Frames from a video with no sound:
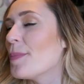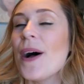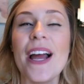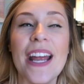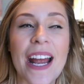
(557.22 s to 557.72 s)
but,
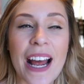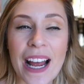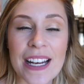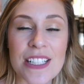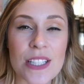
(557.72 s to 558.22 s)

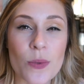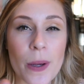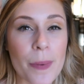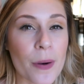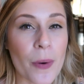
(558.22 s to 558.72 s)
and just
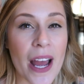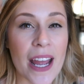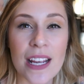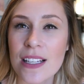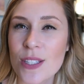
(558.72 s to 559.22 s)
sweep it
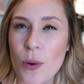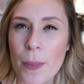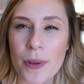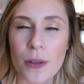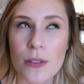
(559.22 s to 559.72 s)
away,
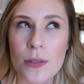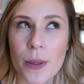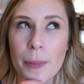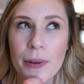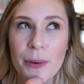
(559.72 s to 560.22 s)
sweep it,
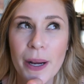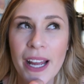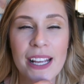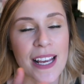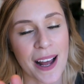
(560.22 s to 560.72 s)
sweep it
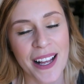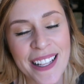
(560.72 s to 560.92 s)
away, yeah.